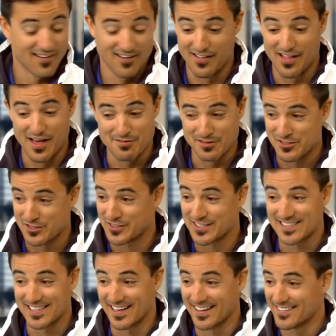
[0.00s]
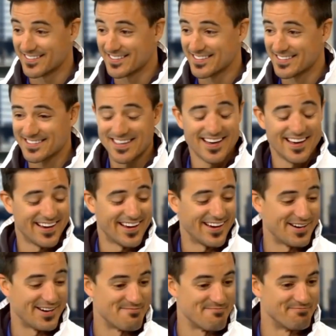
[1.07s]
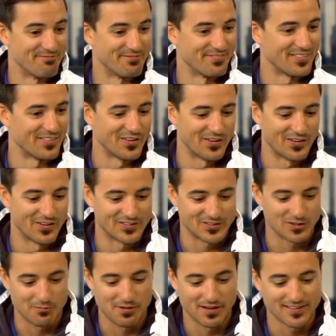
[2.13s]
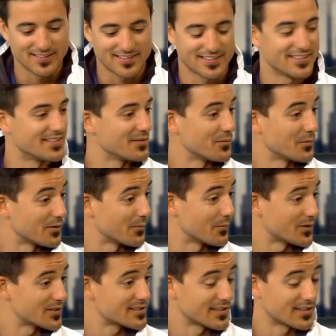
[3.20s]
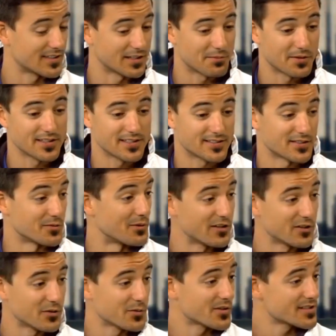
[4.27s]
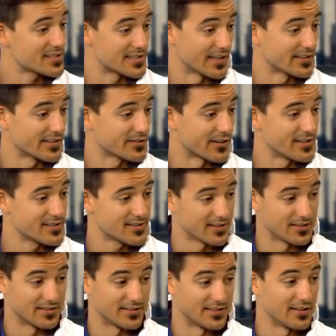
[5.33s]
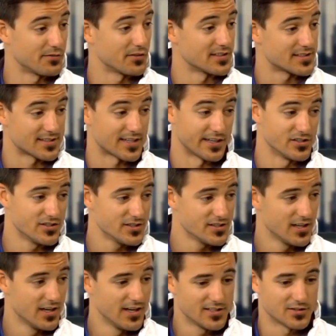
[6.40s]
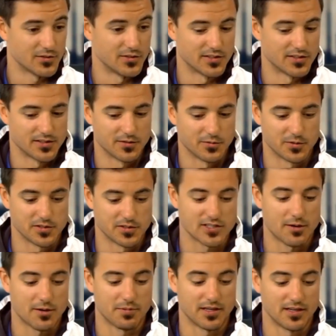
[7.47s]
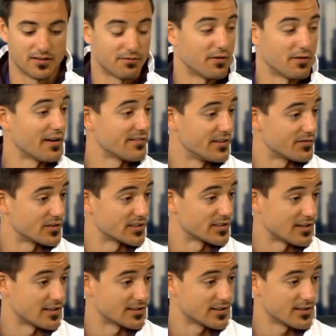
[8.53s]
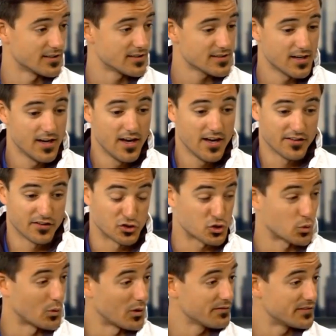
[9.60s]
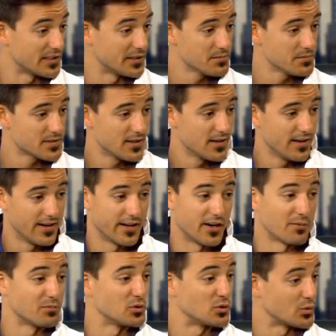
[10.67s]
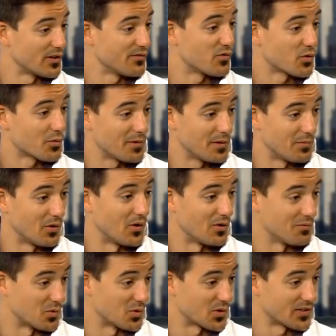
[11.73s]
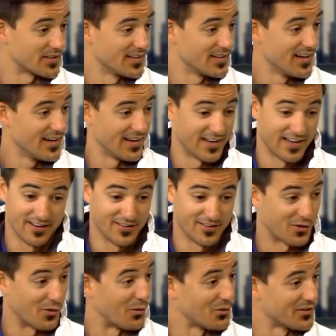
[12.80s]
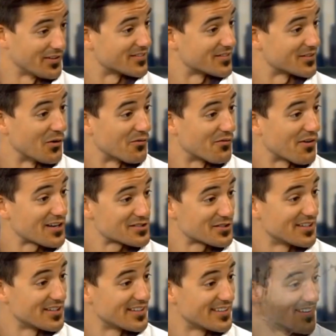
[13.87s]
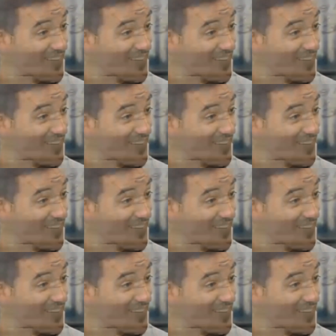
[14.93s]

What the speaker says: all amateur sailors. So basically, what's the Clipper? It's a round the world sailing race in different stages. So we're stopping in 5 different continents. There's 12 teams and up to 24 people on board. And the goal is to go faster than